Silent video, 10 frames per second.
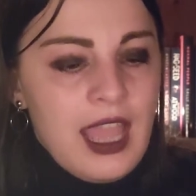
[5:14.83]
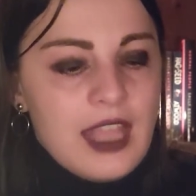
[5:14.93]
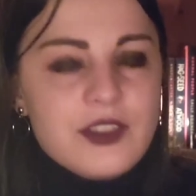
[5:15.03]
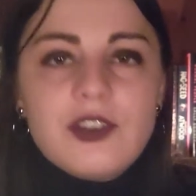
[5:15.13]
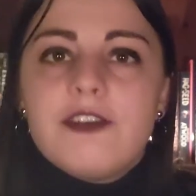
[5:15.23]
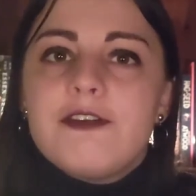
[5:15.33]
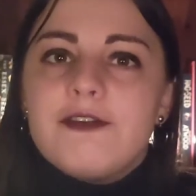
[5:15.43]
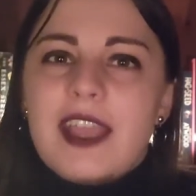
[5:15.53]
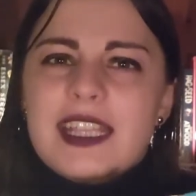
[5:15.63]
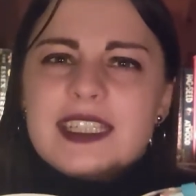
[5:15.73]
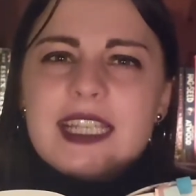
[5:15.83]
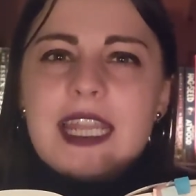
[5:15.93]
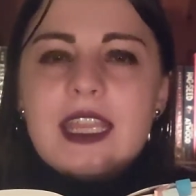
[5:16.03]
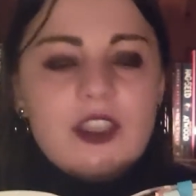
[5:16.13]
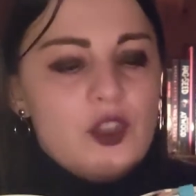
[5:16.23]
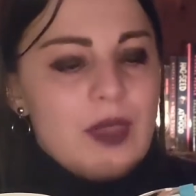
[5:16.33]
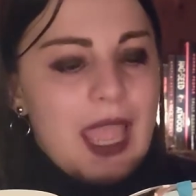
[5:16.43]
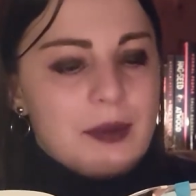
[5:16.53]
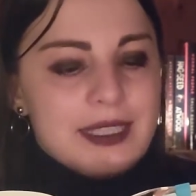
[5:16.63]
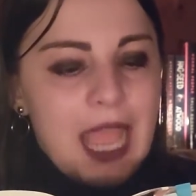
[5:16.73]
and so faintly you
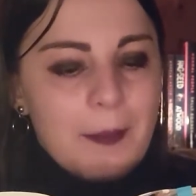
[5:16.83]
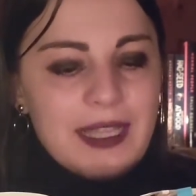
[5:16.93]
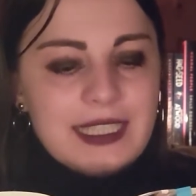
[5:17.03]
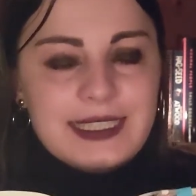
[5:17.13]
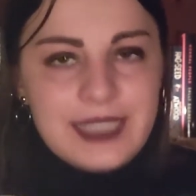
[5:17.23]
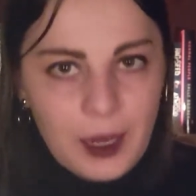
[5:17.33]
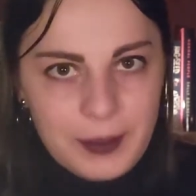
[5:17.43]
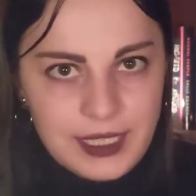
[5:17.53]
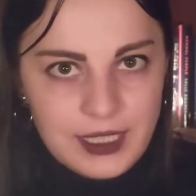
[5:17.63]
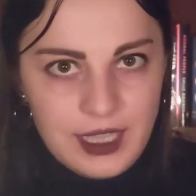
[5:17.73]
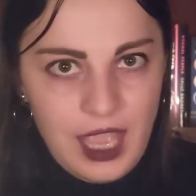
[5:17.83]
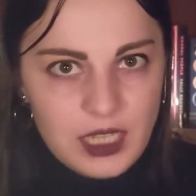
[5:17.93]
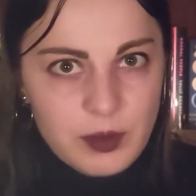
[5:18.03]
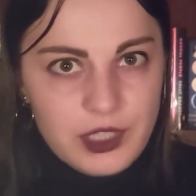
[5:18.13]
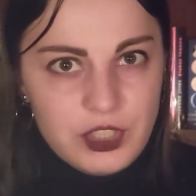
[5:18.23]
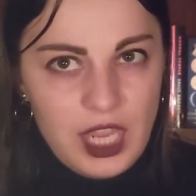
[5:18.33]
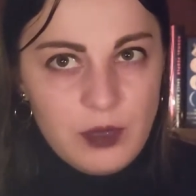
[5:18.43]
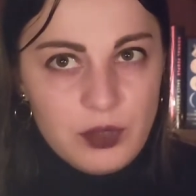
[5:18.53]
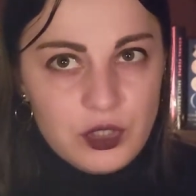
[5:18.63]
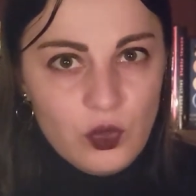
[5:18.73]
came tapping, tapping at my
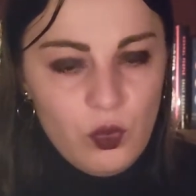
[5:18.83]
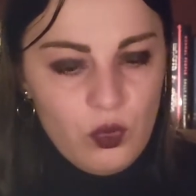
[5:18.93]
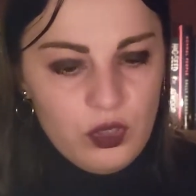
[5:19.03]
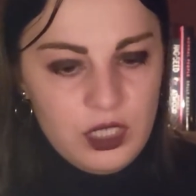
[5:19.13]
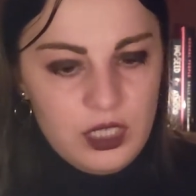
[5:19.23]
chamber door,